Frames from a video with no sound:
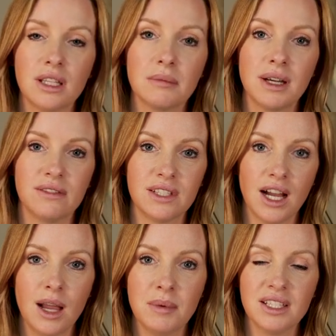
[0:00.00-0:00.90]
the amount of
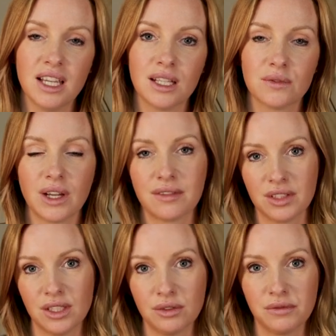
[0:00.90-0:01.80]
time it takes for every
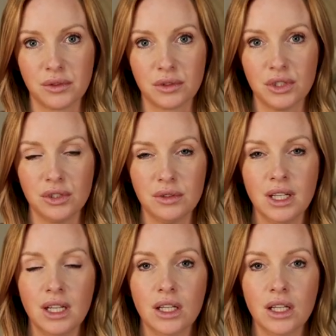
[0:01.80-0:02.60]
single photo shoot,